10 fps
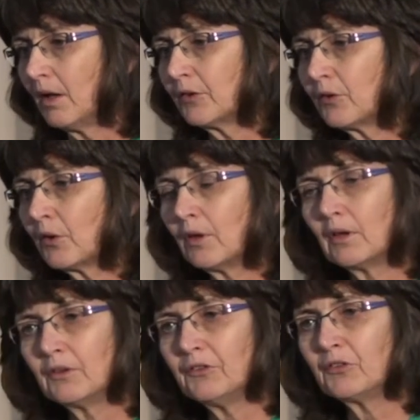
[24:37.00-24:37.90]
So
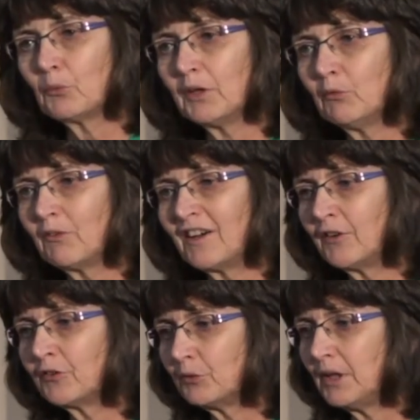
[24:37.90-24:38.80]
this is the one
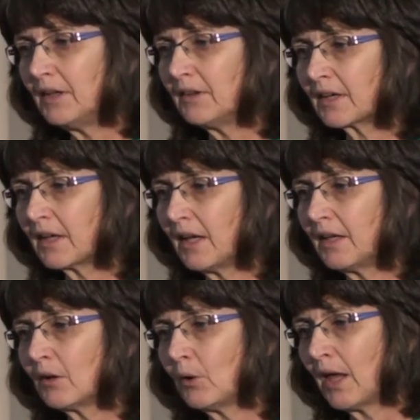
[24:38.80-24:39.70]
virus really that
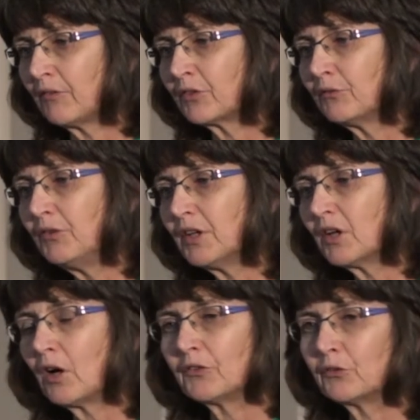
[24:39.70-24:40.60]
can have severe
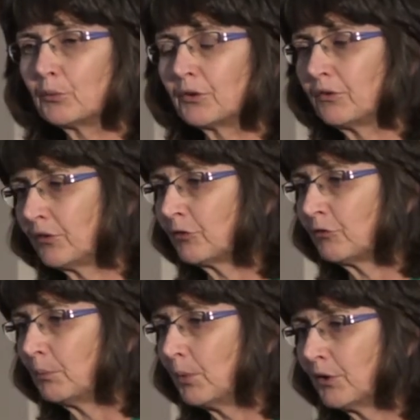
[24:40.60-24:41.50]
consequences
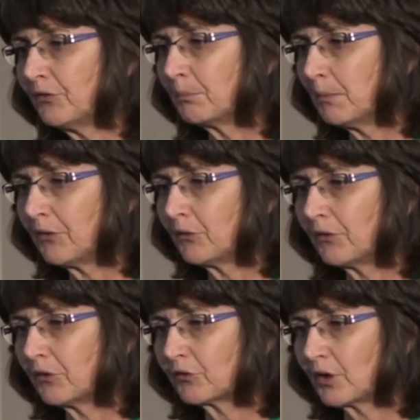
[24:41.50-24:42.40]
for both the mother
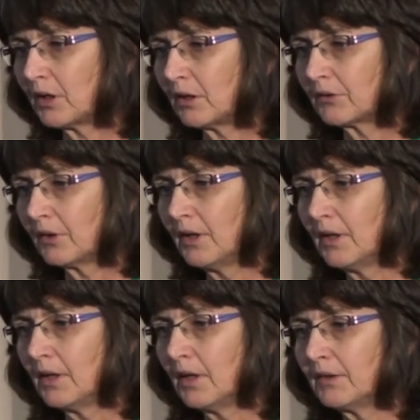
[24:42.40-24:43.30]
and the child.
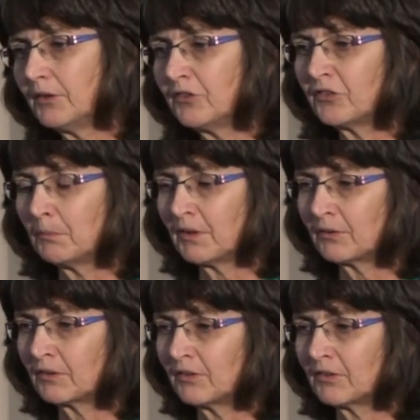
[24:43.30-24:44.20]
This is
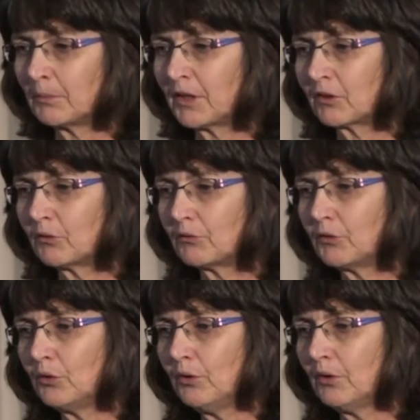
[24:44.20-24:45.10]
systematic
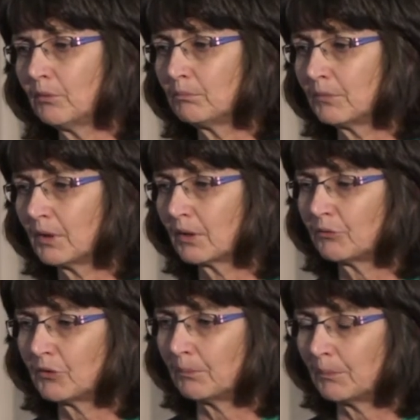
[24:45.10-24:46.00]
review
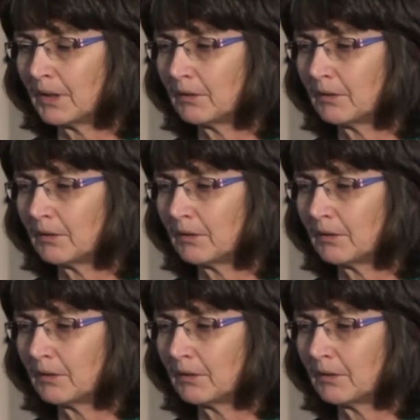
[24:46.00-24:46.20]
from